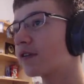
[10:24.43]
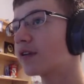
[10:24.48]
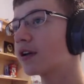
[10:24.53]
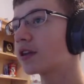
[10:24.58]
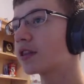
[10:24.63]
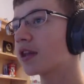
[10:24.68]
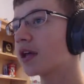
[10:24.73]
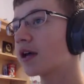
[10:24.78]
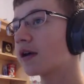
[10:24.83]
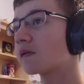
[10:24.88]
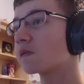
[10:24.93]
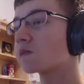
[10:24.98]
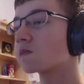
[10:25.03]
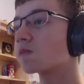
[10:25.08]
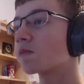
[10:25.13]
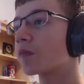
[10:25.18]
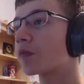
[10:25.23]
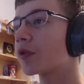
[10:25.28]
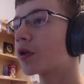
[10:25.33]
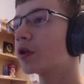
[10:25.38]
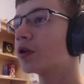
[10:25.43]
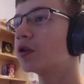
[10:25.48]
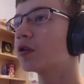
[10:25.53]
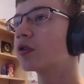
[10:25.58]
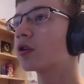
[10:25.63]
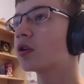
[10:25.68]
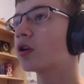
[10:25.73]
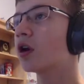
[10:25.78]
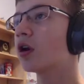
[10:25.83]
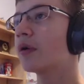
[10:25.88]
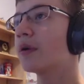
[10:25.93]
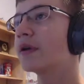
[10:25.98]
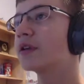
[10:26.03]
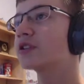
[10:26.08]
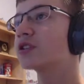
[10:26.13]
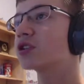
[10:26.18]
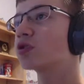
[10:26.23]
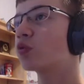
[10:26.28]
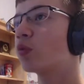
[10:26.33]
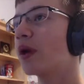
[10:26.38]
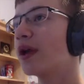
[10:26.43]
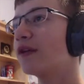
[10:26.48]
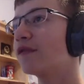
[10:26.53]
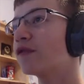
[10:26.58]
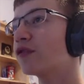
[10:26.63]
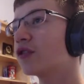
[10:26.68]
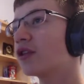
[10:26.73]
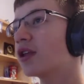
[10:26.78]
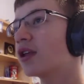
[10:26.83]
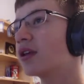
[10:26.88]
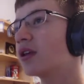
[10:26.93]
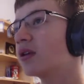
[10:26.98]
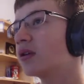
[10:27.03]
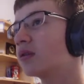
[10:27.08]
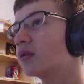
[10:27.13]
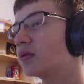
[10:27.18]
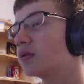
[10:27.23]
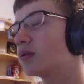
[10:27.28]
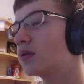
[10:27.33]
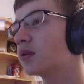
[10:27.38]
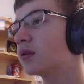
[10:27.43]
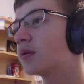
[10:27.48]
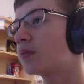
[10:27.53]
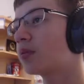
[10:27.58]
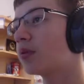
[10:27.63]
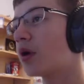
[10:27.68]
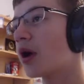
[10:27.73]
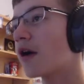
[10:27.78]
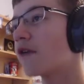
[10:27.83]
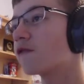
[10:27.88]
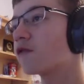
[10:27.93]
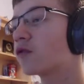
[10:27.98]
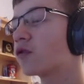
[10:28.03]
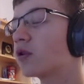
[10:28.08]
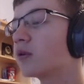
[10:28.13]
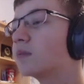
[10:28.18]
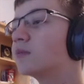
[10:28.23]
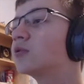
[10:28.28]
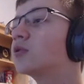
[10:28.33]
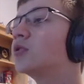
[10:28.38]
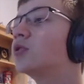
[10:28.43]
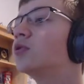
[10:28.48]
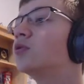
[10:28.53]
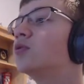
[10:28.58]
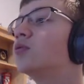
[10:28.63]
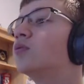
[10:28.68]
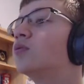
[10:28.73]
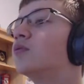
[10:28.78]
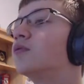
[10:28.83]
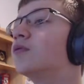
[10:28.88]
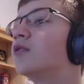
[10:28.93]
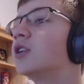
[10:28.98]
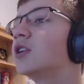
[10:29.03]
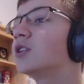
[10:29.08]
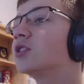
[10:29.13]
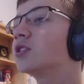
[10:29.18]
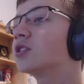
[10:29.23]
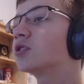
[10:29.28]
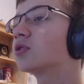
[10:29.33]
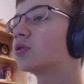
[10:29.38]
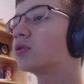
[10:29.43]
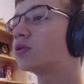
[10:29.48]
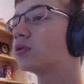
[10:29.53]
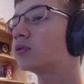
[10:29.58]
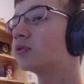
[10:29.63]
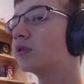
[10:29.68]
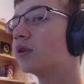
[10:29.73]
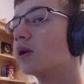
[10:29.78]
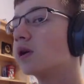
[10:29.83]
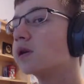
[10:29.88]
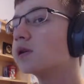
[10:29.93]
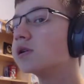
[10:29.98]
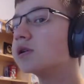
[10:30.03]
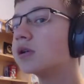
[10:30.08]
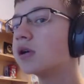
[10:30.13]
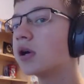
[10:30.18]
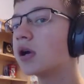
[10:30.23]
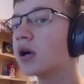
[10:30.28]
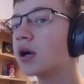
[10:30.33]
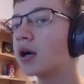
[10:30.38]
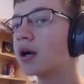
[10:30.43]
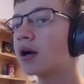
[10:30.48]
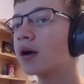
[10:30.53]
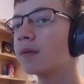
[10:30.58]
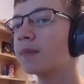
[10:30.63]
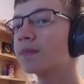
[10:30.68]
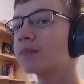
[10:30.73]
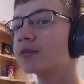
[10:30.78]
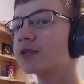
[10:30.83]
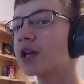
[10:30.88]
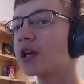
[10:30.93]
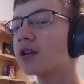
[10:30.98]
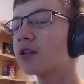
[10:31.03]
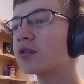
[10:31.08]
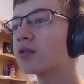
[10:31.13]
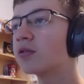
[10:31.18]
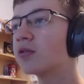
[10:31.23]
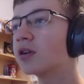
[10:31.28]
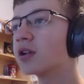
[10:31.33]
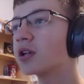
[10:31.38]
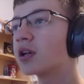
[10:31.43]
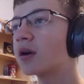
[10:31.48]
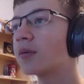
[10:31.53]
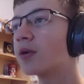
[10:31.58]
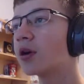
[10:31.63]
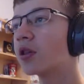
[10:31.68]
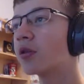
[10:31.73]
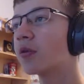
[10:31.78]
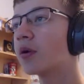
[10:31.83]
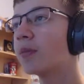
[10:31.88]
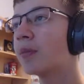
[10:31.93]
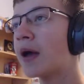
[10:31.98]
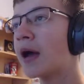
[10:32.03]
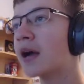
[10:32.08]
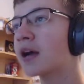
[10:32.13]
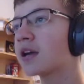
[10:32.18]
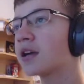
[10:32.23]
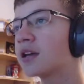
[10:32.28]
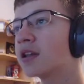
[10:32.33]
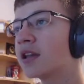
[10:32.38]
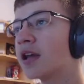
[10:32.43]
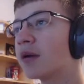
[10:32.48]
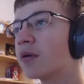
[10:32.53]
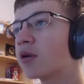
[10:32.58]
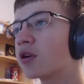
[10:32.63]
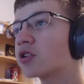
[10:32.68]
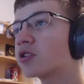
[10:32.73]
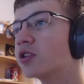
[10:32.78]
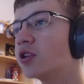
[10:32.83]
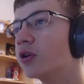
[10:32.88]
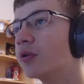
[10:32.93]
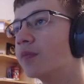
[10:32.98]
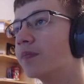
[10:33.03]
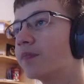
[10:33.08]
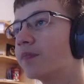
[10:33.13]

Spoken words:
like that, then you can always just wait for the platform to finish its whole cycle and come all the way back, and that works too.